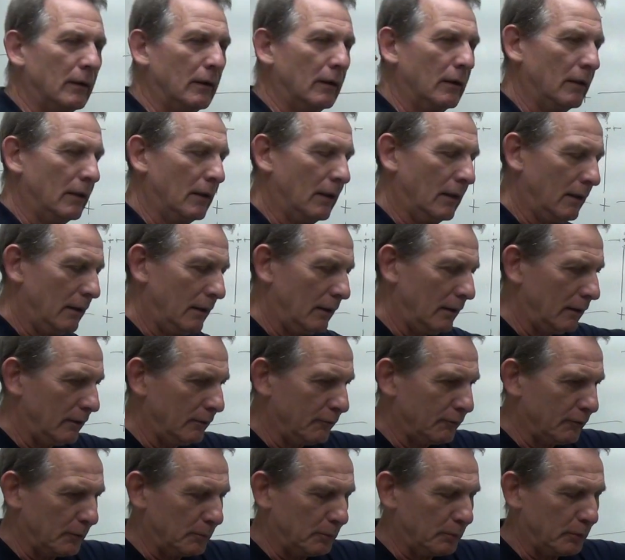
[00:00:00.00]
and
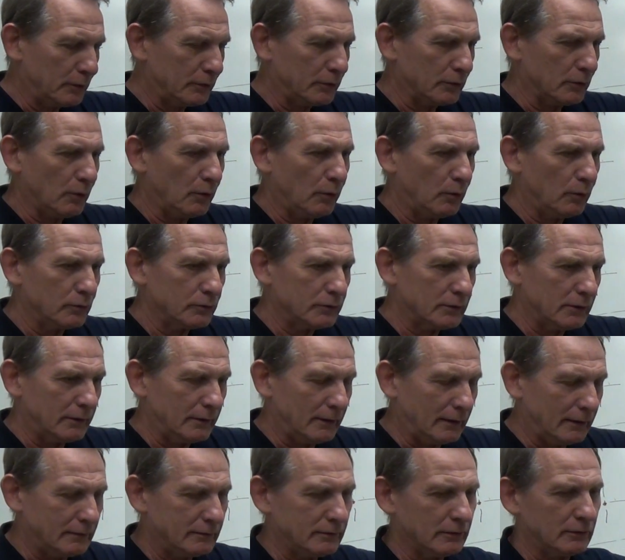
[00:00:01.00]
if you put your holes in
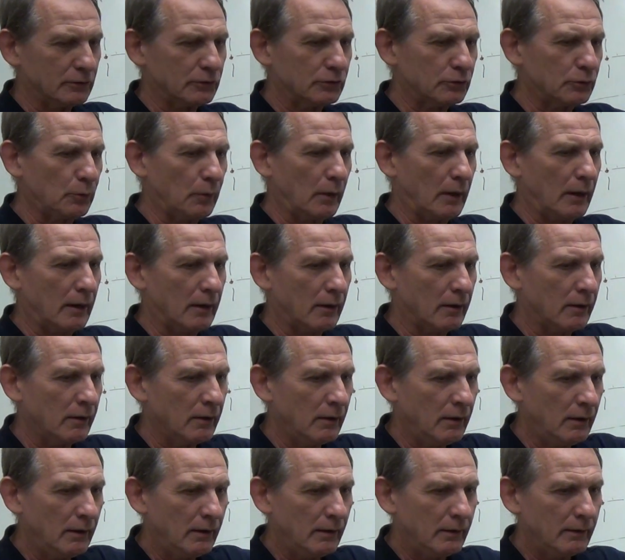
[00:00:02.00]
nice and square,
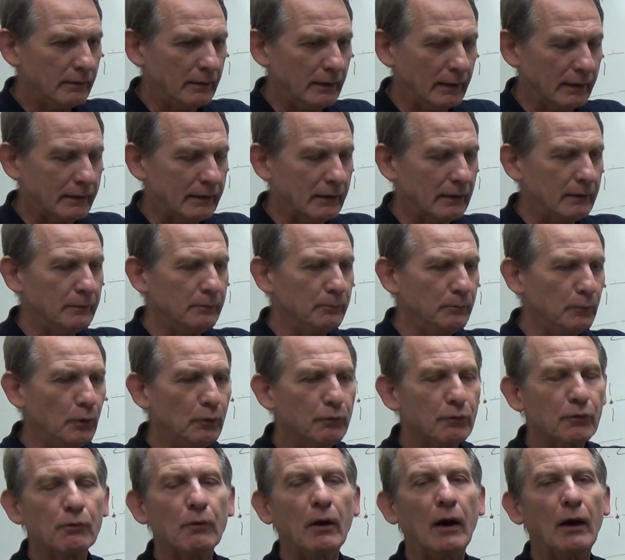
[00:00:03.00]
they can
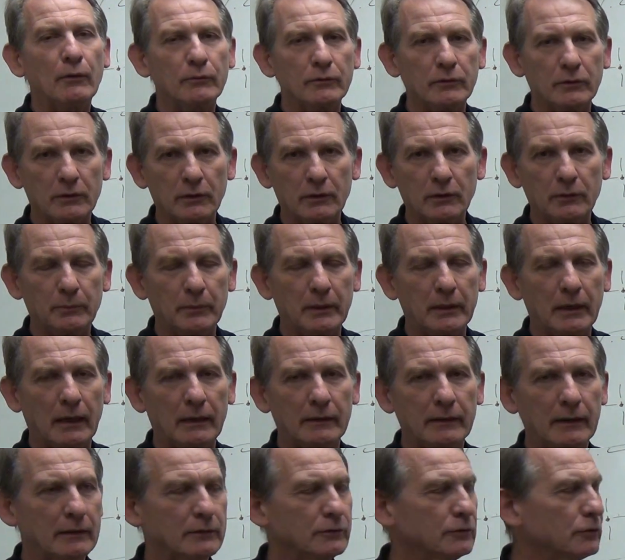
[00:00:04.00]
move around a little bit
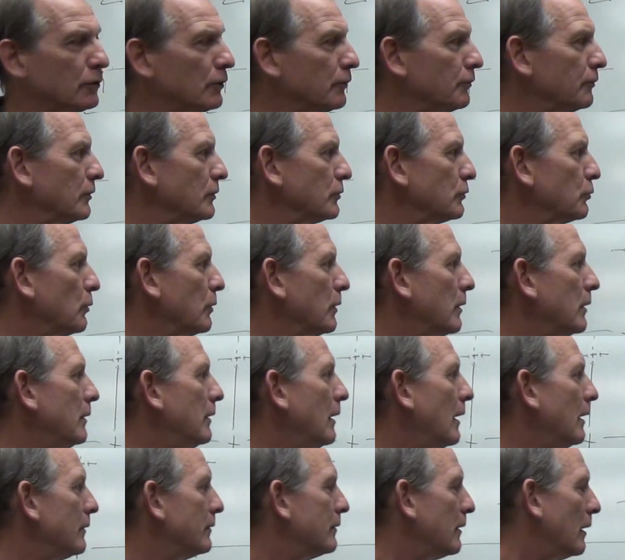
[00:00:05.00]
on that surface within
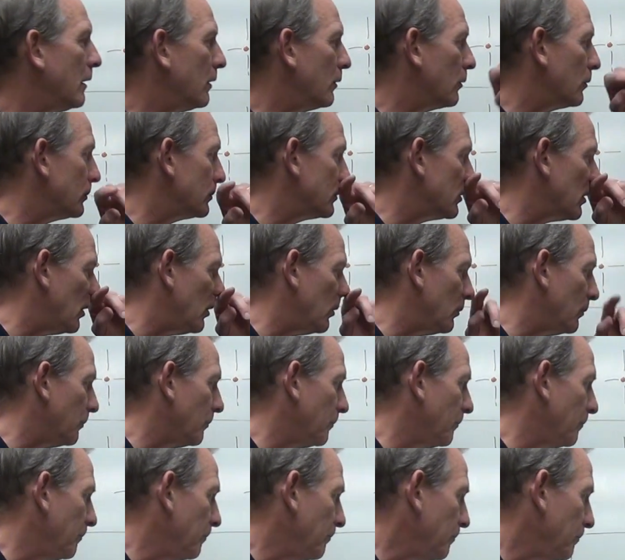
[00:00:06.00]
that tolerance zone.
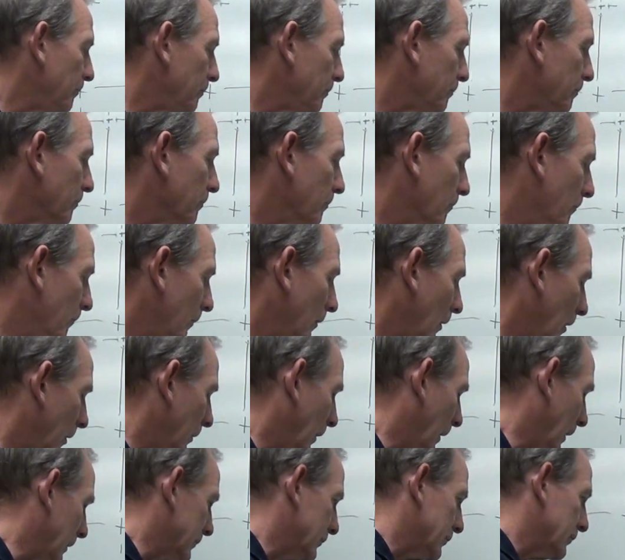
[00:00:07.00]

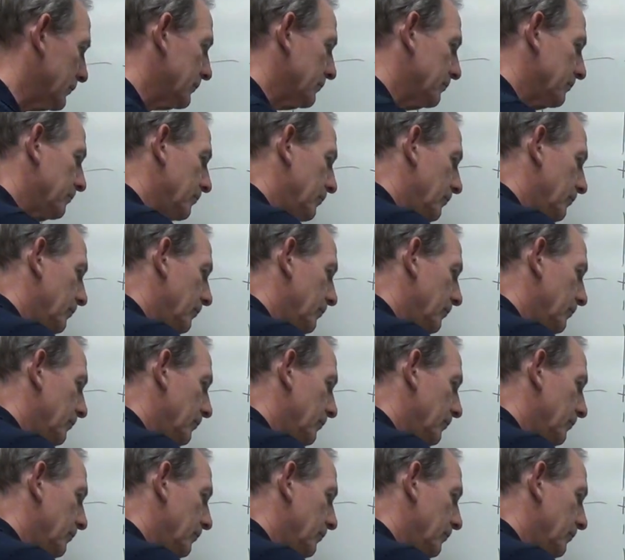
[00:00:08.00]
That's